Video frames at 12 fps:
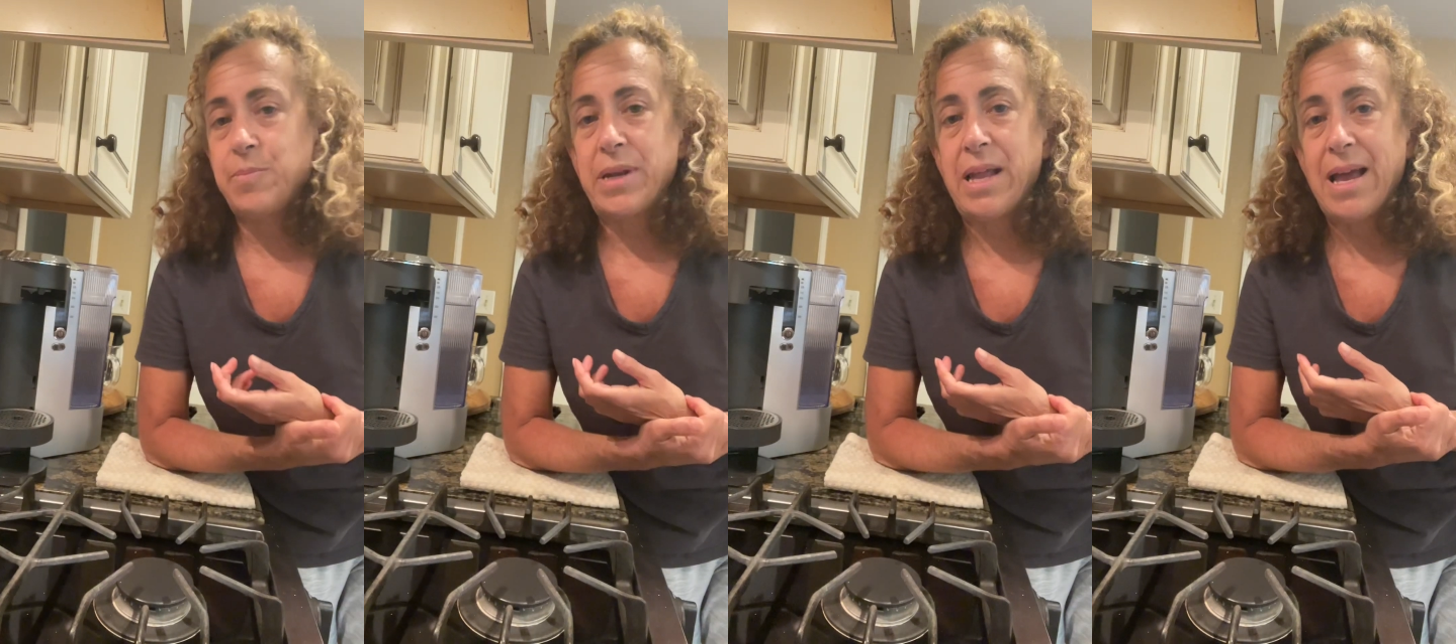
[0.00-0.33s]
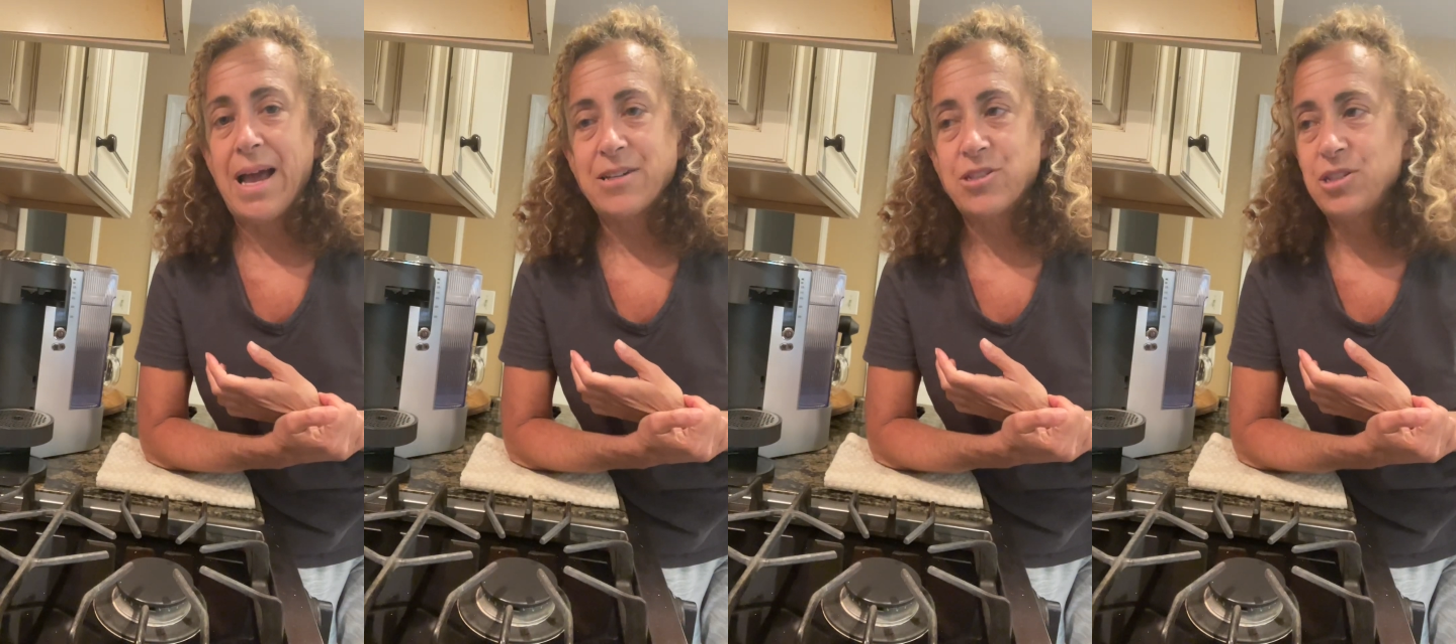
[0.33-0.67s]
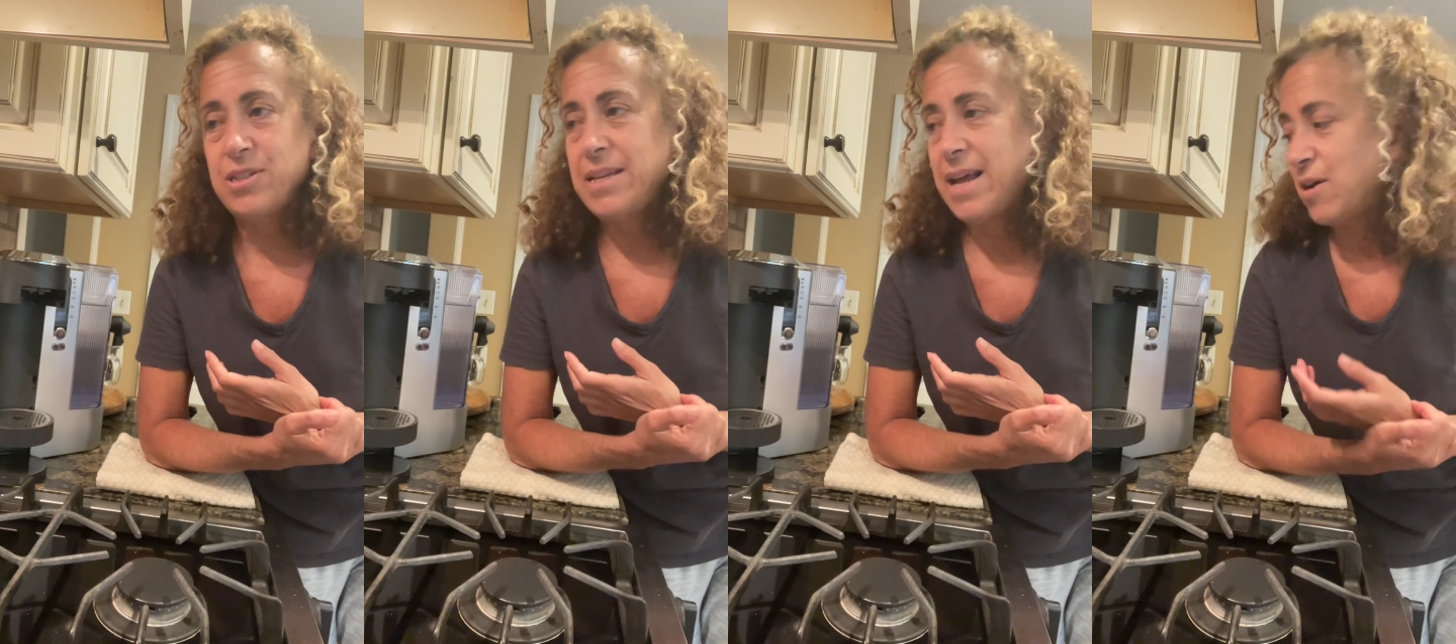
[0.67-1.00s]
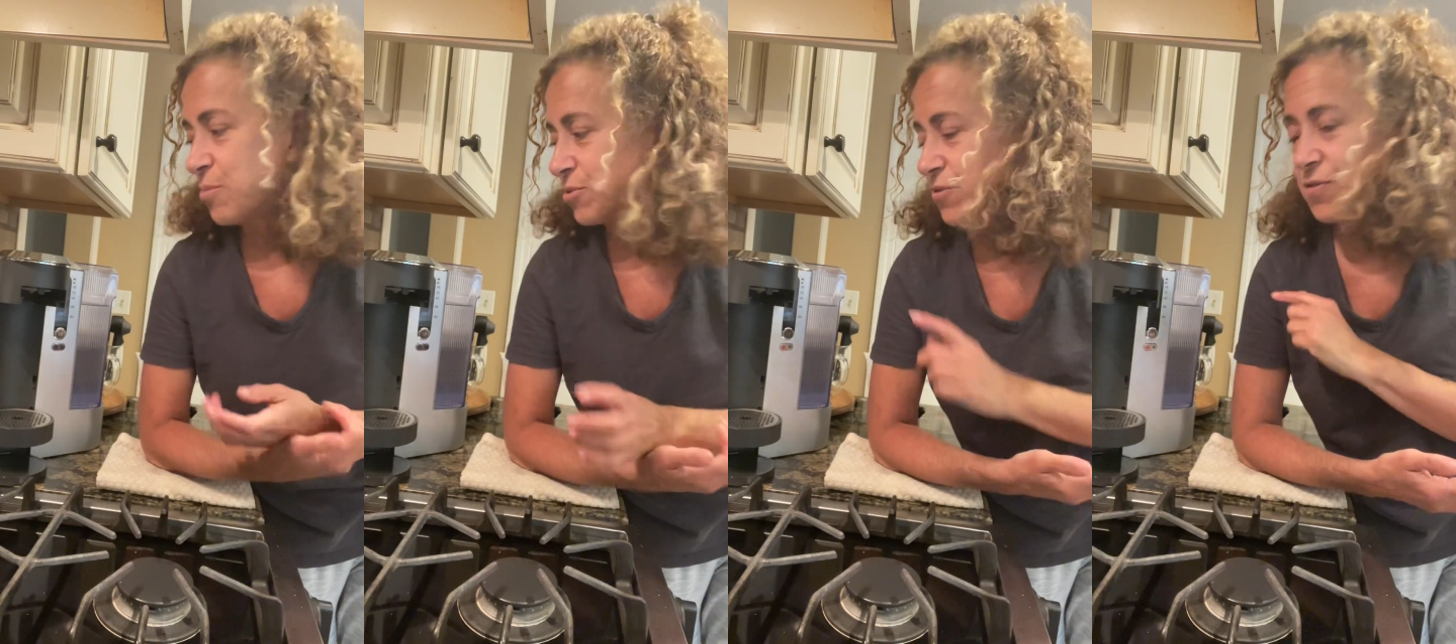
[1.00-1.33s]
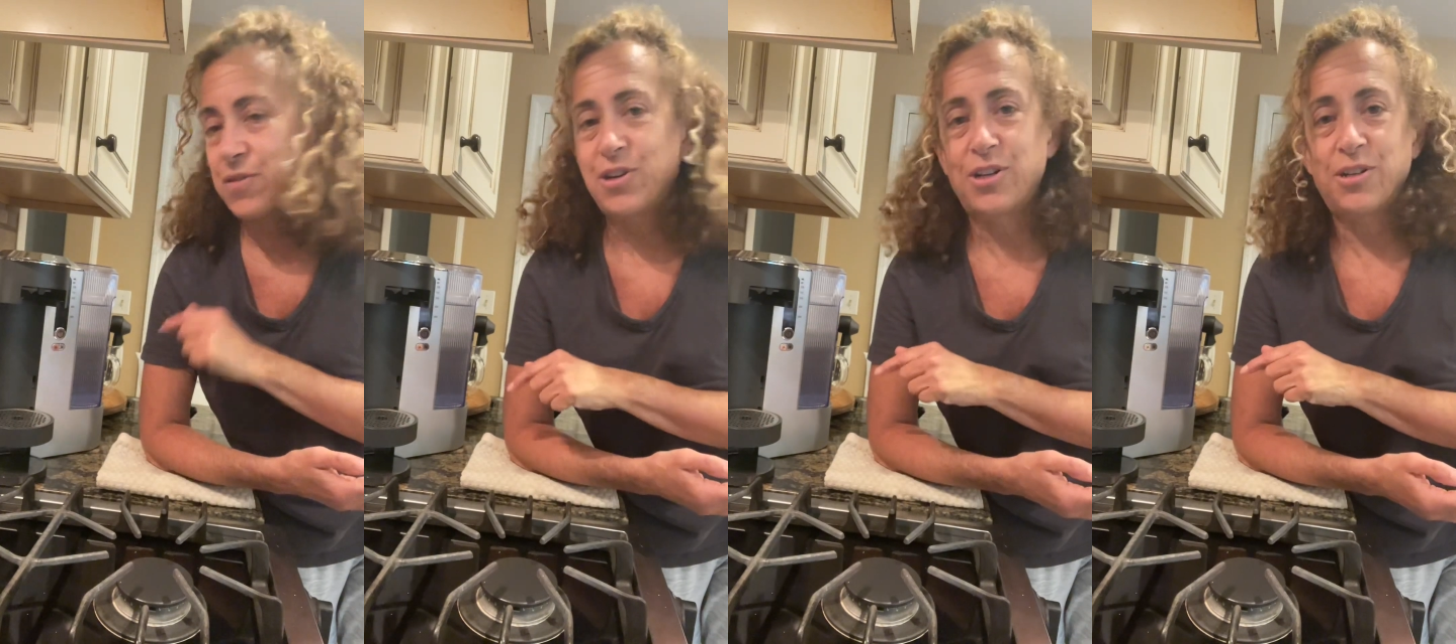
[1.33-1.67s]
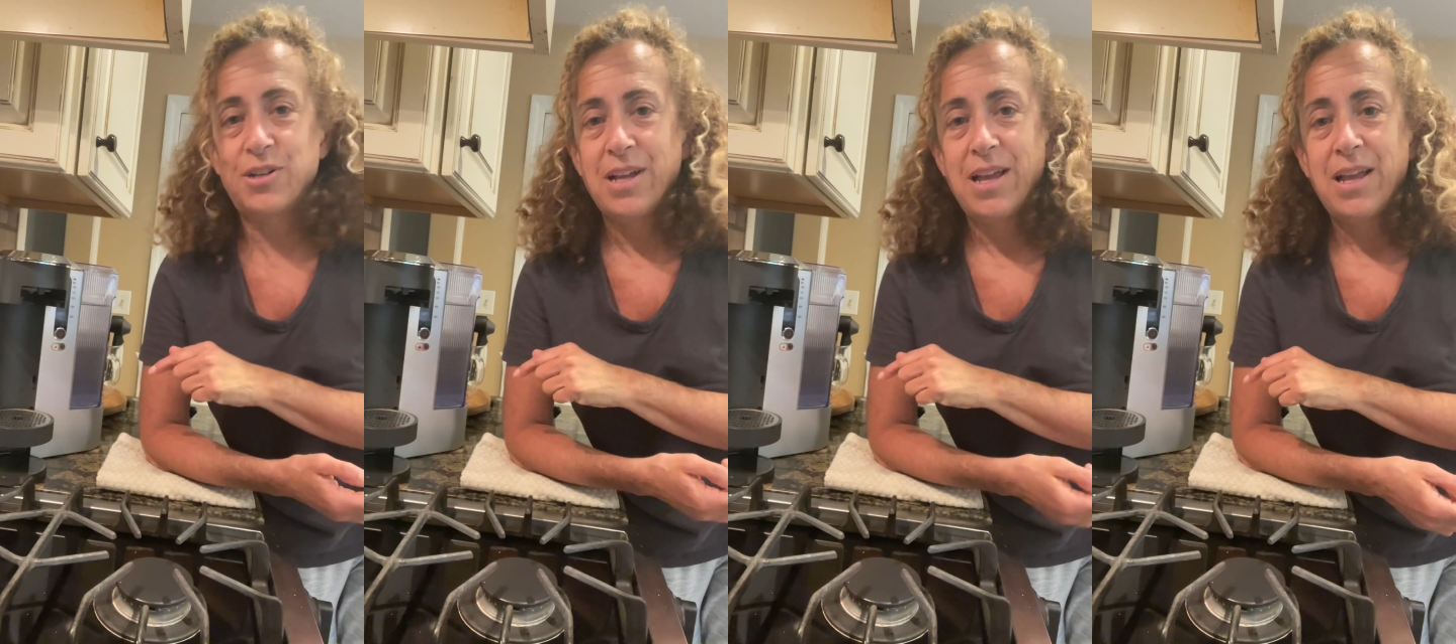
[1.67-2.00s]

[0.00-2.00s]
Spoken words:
But I actually now prefer